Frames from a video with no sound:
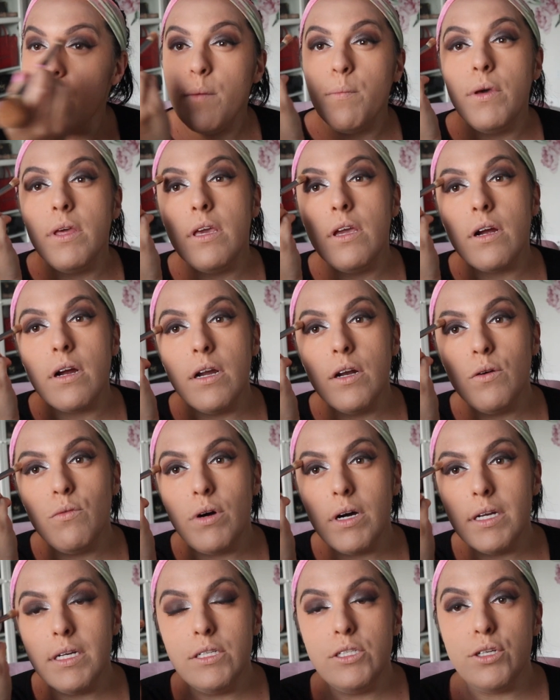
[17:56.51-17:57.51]
but you're going to
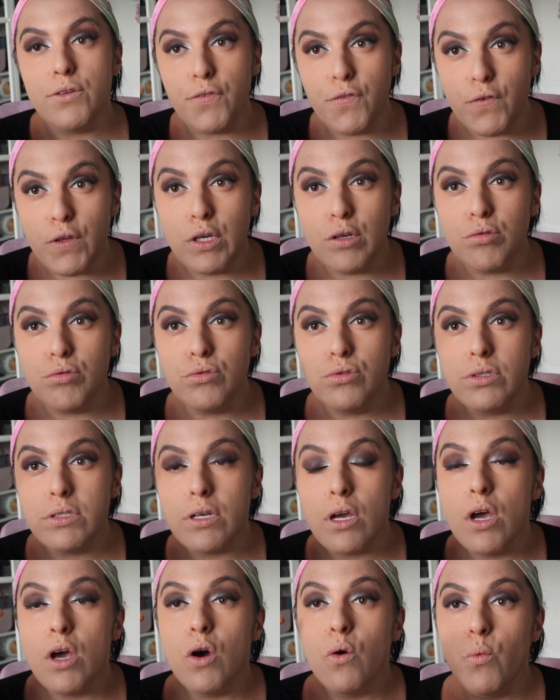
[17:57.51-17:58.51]
want to diffuse
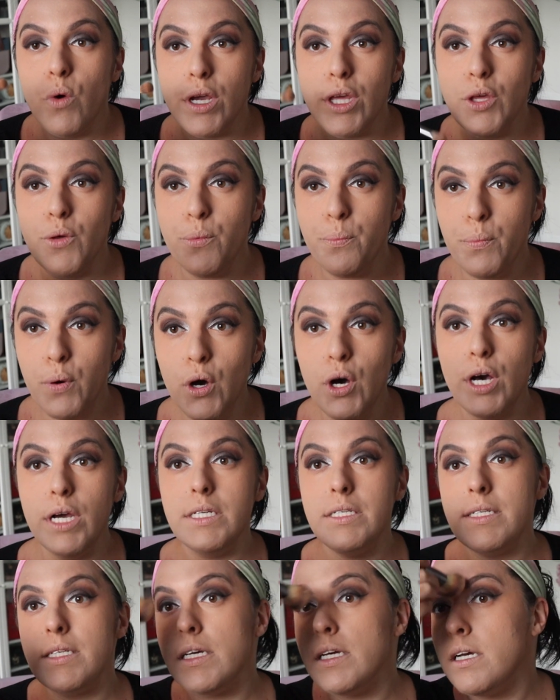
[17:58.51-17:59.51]
what you
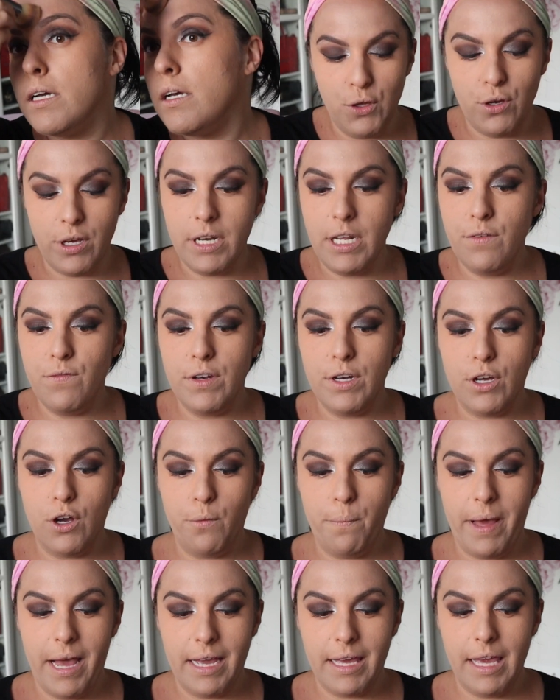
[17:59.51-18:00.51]
put. You could even go
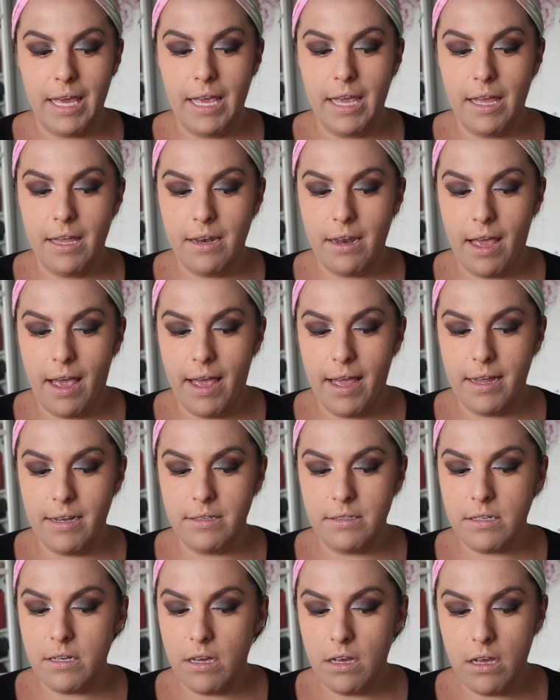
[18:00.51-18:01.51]
back in
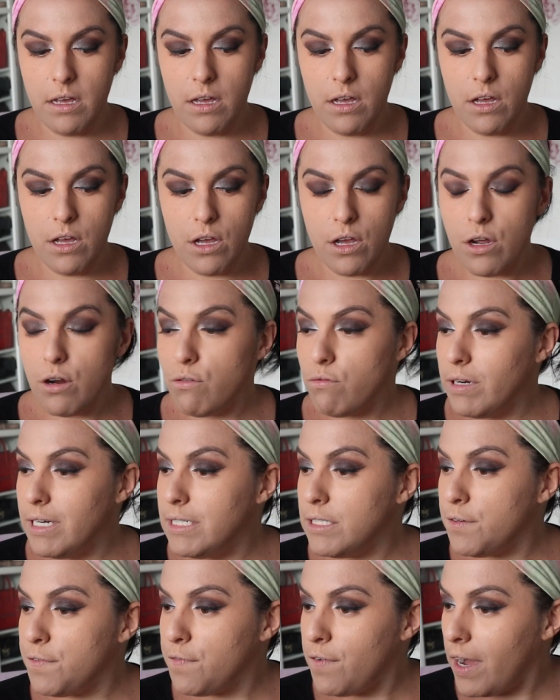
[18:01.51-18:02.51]
and
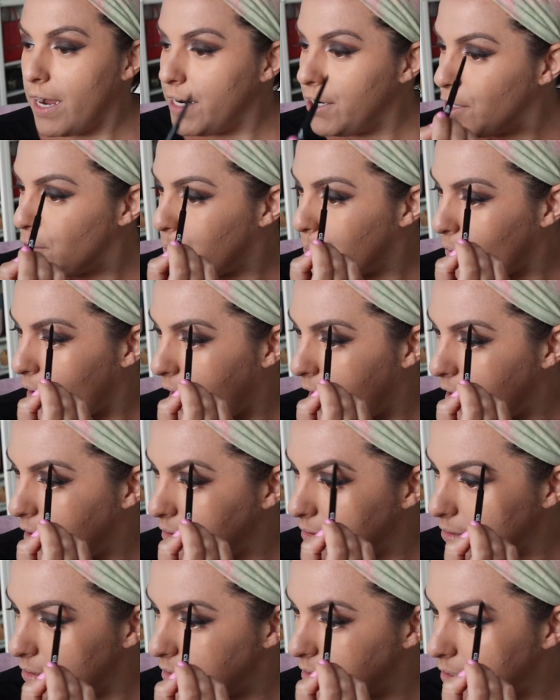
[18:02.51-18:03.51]
redefine your
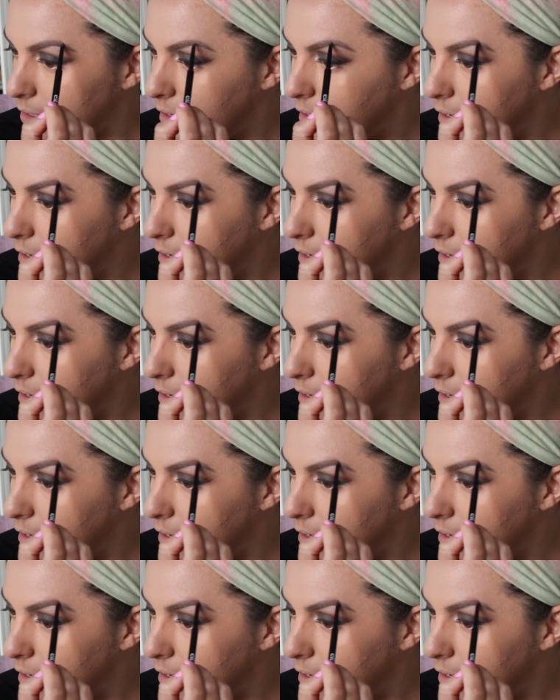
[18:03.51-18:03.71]
brows.